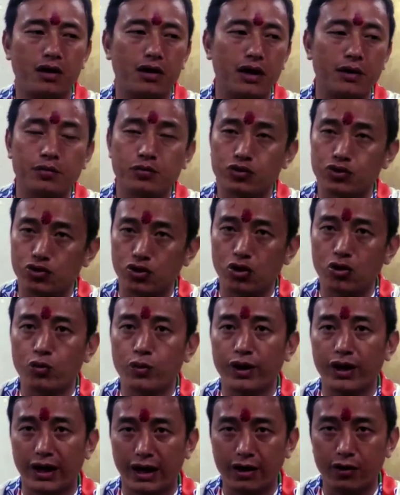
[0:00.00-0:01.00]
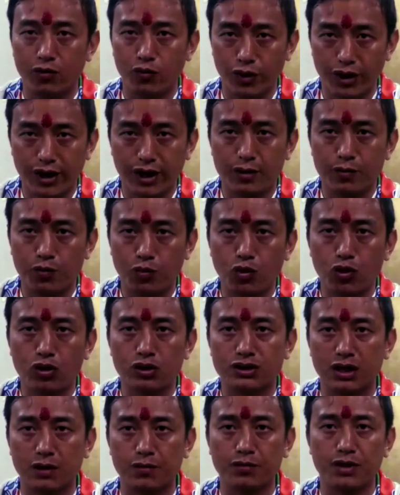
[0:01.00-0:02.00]
I'm sure we can pull
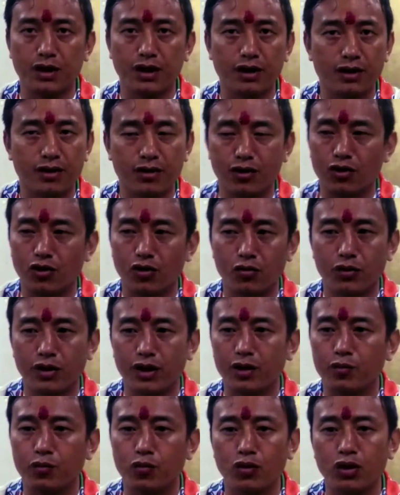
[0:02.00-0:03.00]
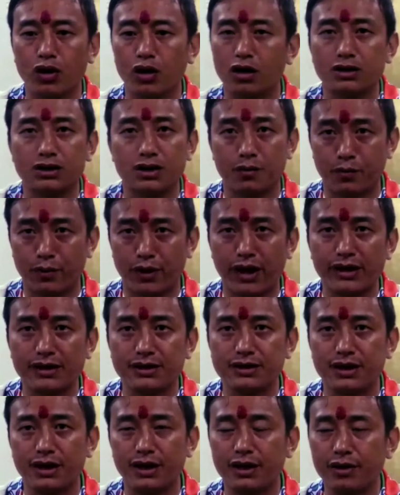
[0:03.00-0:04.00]
something, you know, we can pull a surprise
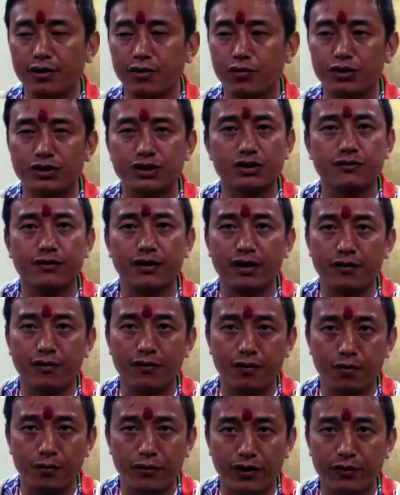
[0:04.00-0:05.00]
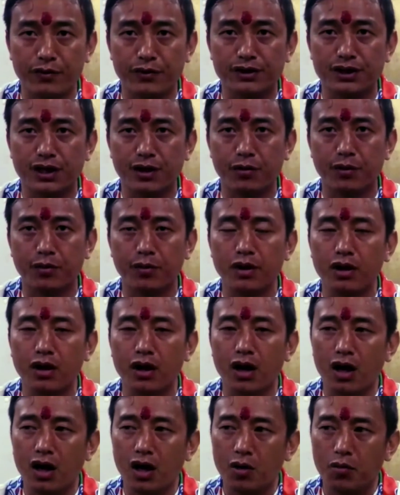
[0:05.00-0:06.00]
there, which is very, very much capable.
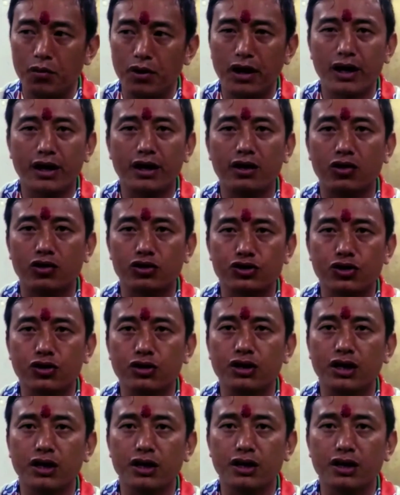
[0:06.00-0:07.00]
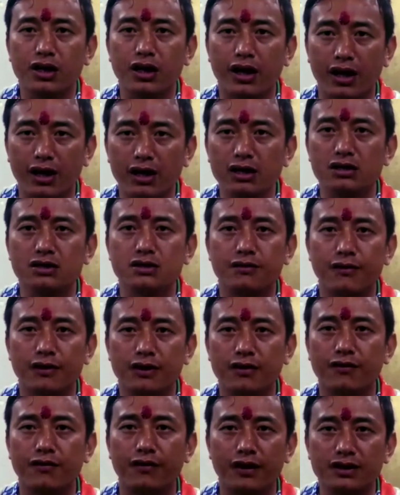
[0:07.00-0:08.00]
But I can assure that in the hills, for
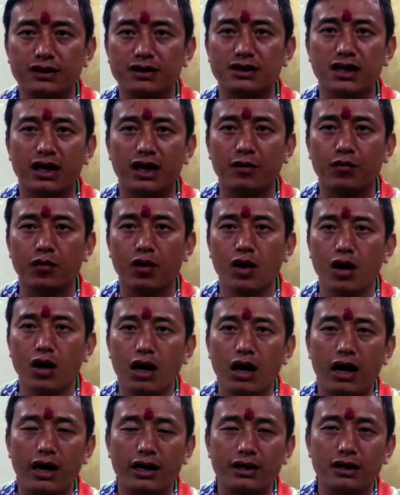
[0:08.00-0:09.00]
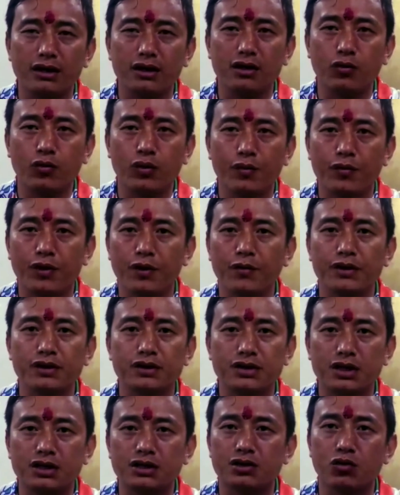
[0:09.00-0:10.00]
the first time, I think that we've given
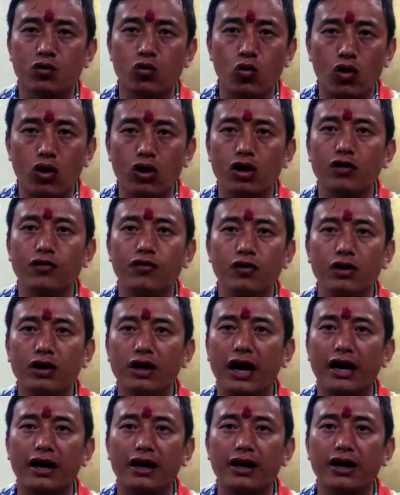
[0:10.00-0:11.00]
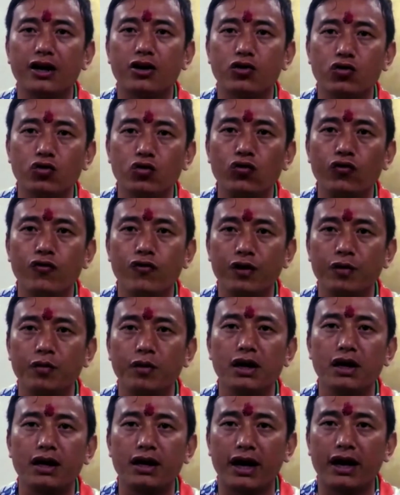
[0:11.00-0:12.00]
such wonderful candidate, 2
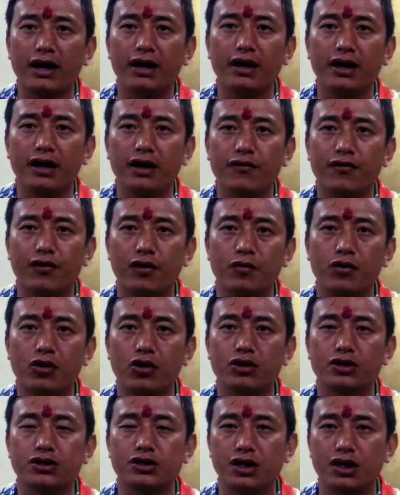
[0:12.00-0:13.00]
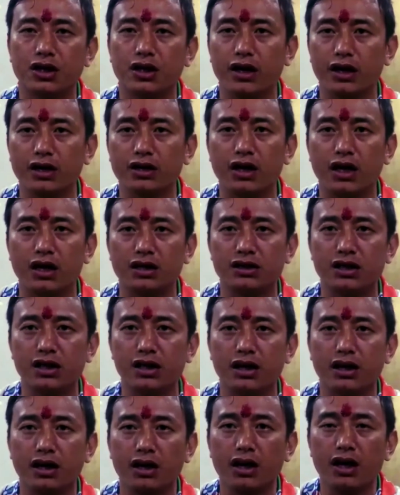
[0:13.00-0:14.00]
female candidates from Kaushan and
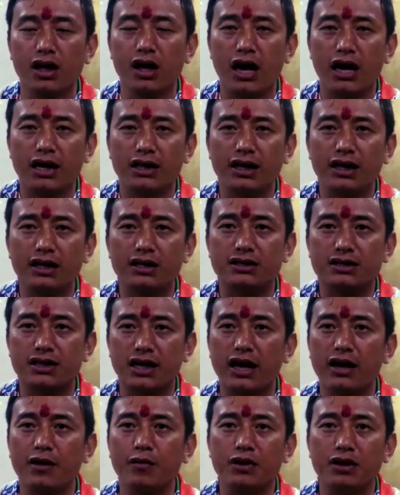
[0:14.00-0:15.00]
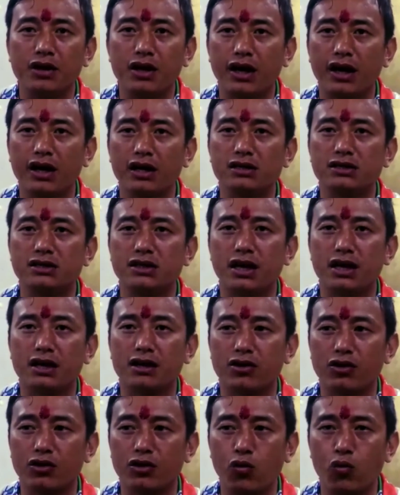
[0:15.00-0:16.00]
Darjeeling. I think it's time in the hills that,
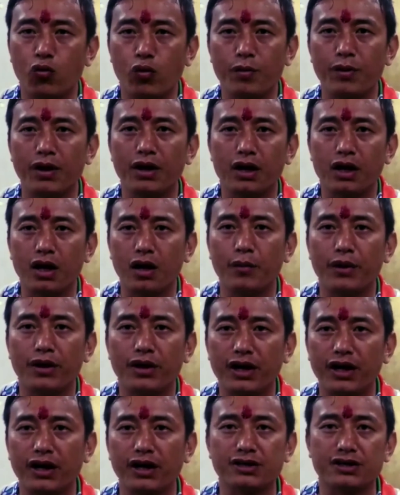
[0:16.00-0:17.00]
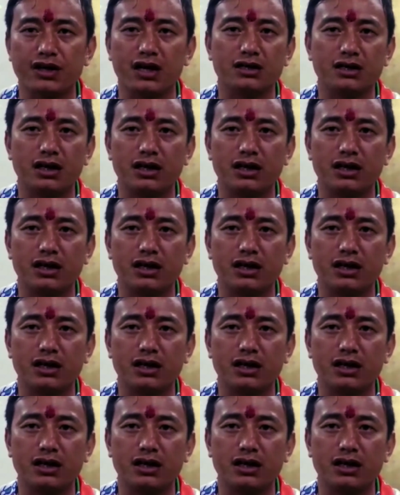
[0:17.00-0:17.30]
you know, women come and take chance.